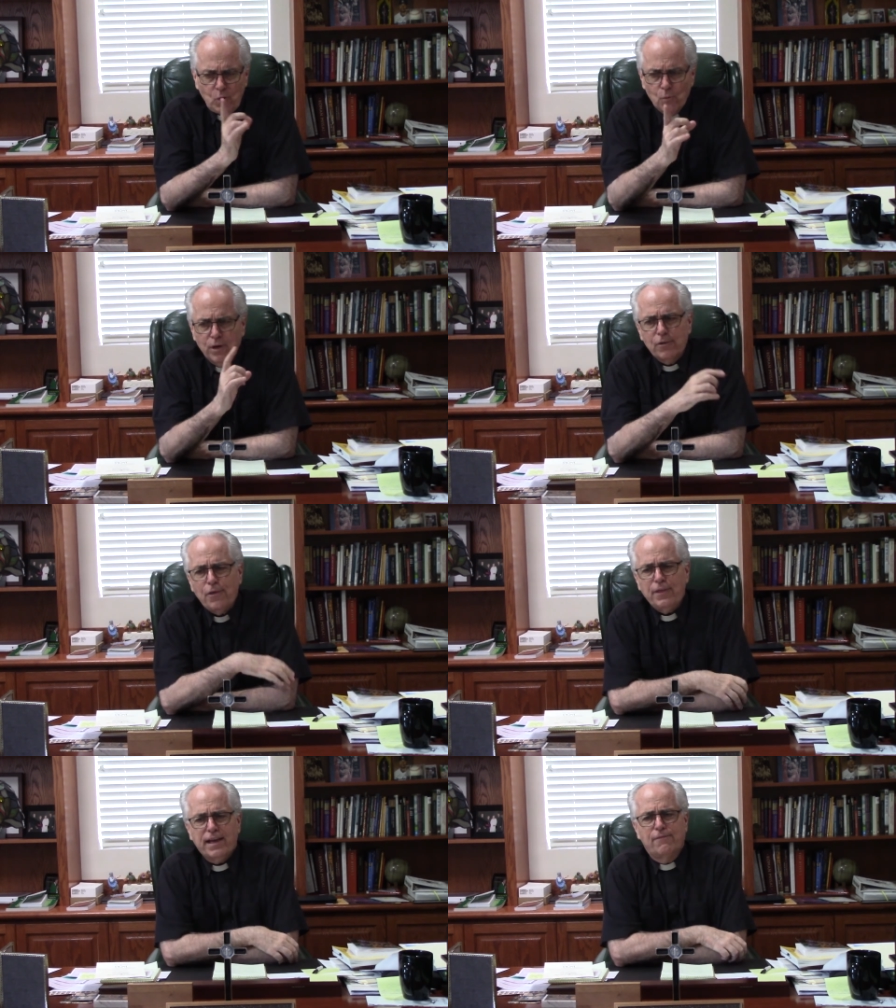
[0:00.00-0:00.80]
One other
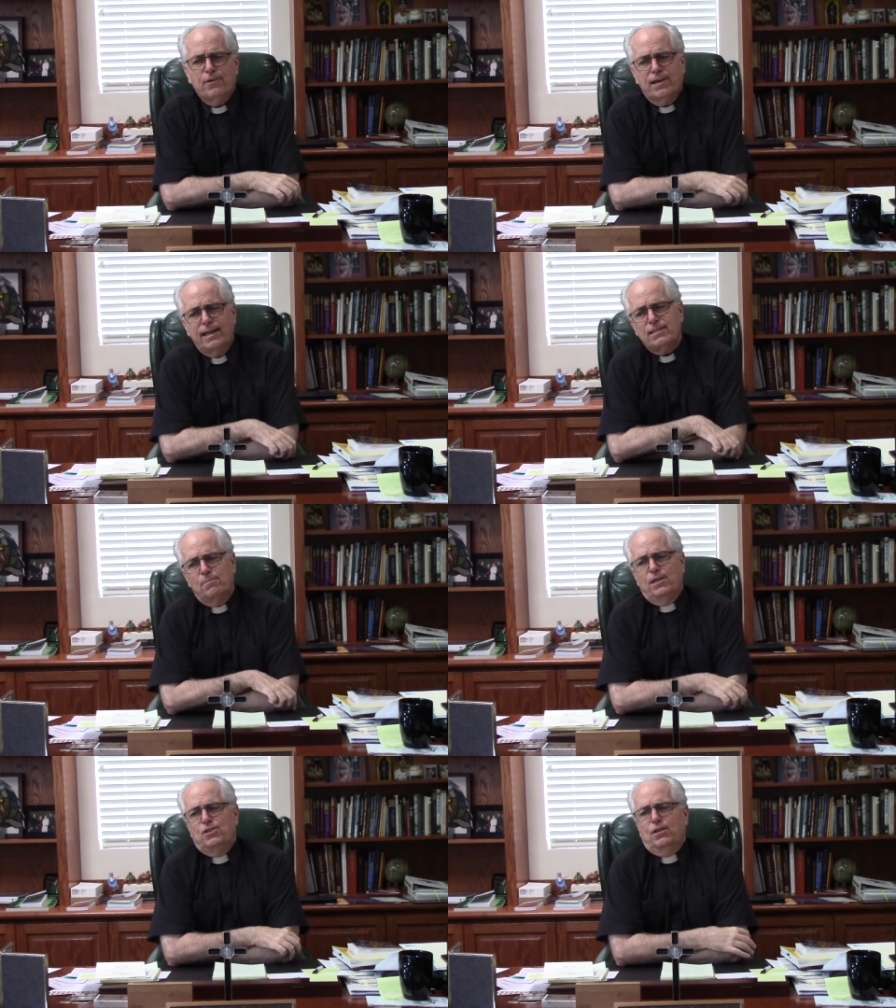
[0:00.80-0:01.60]
thing I forgot to
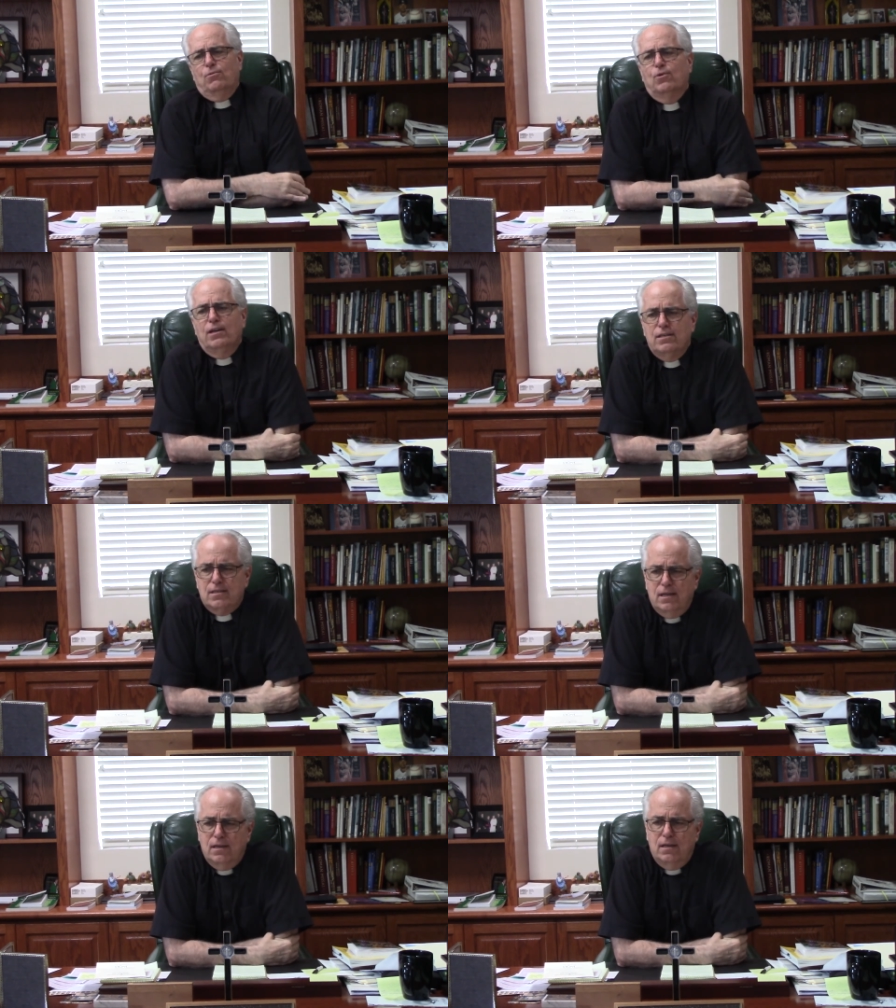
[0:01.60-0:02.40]
mention was
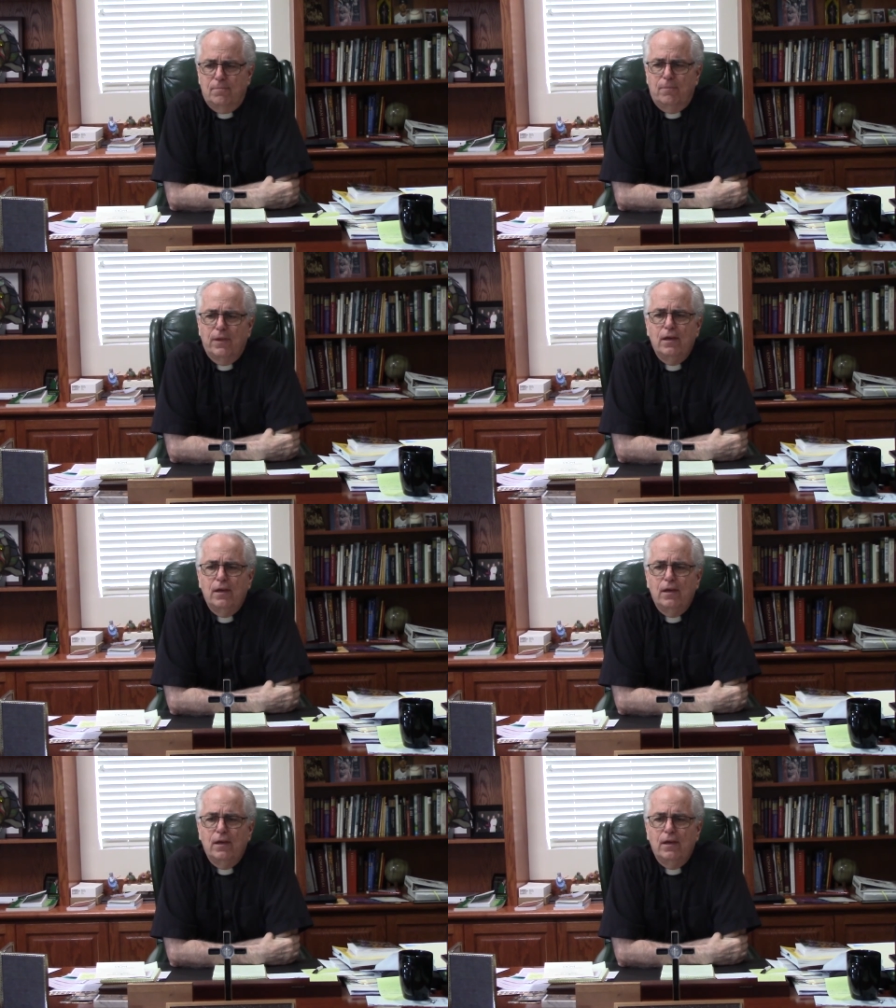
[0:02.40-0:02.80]
um,